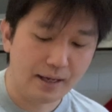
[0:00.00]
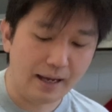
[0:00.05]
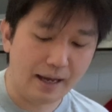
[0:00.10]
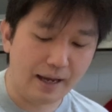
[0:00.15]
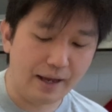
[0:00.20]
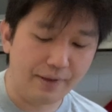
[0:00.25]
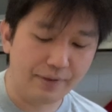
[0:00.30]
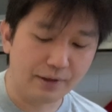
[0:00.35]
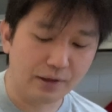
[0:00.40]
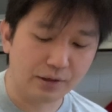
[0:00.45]

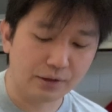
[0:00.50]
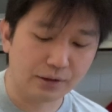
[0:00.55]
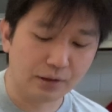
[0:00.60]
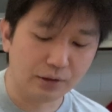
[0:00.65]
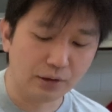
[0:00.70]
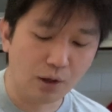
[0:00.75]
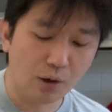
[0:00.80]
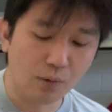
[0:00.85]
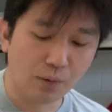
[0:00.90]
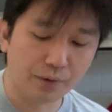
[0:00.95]
And
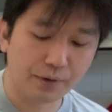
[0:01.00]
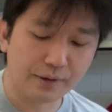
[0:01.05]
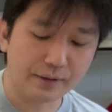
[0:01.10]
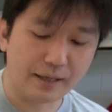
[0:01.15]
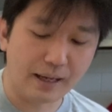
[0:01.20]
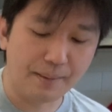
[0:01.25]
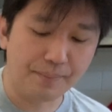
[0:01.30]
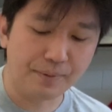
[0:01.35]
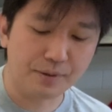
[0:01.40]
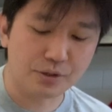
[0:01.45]
the lower the
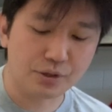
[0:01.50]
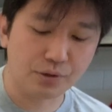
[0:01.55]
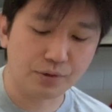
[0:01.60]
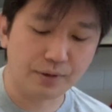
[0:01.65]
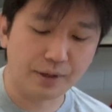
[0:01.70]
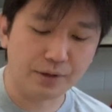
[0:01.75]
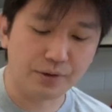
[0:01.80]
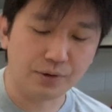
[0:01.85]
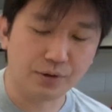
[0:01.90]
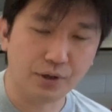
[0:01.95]

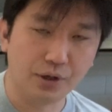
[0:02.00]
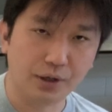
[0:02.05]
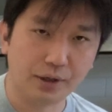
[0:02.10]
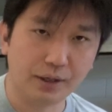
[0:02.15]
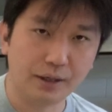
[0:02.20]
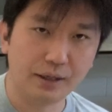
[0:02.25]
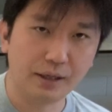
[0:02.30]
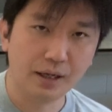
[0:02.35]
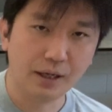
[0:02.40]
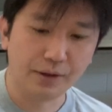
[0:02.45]
temperature that you cook
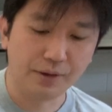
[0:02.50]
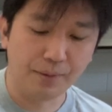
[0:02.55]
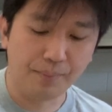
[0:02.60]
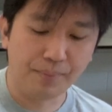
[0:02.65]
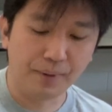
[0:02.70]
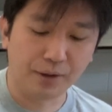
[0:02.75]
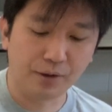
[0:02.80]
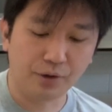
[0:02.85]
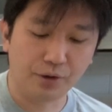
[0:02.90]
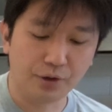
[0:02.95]
it, the
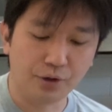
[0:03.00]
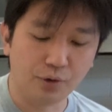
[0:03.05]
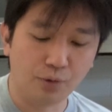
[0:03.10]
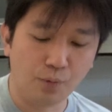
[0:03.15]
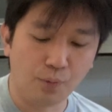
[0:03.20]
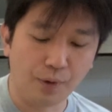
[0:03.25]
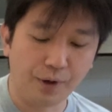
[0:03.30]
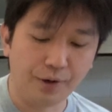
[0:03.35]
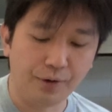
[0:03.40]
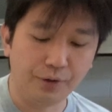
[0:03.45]
bigger
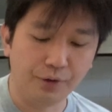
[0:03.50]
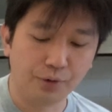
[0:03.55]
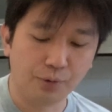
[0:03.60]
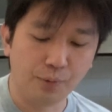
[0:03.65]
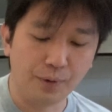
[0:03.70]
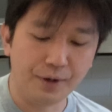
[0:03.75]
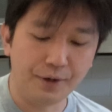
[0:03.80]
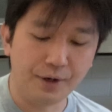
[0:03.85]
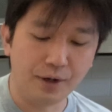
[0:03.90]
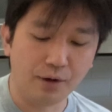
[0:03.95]
your
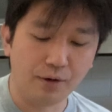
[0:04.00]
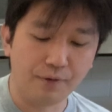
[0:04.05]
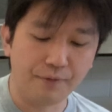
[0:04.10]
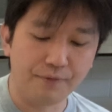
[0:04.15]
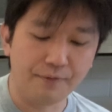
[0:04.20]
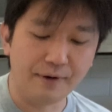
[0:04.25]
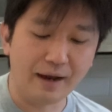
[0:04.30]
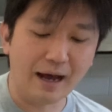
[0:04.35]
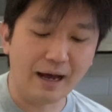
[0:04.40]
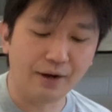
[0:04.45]
window
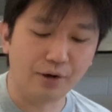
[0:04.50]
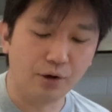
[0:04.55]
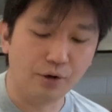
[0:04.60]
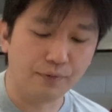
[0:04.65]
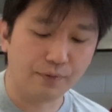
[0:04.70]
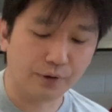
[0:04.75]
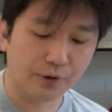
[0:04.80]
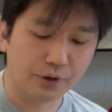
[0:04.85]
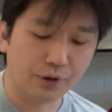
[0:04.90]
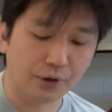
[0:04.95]
of not
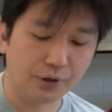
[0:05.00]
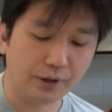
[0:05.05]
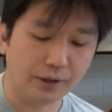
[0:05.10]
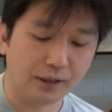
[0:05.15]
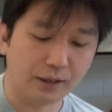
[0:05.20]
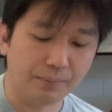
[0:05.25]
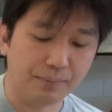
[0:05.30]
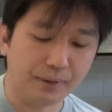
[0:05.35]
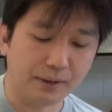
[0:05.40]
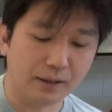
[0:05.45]

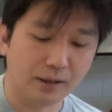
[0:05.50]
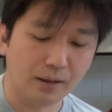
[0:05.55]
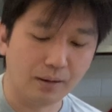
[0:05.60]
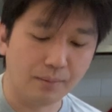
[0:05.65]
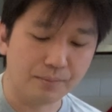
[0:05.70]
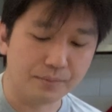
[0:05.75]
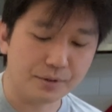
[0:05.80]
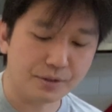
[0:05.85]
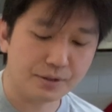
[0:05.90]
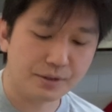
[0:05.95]
overcooking it
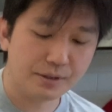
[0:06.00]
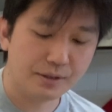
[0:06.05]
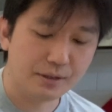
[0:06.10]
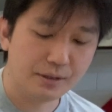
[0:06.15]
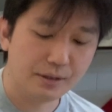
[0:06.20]
becomes.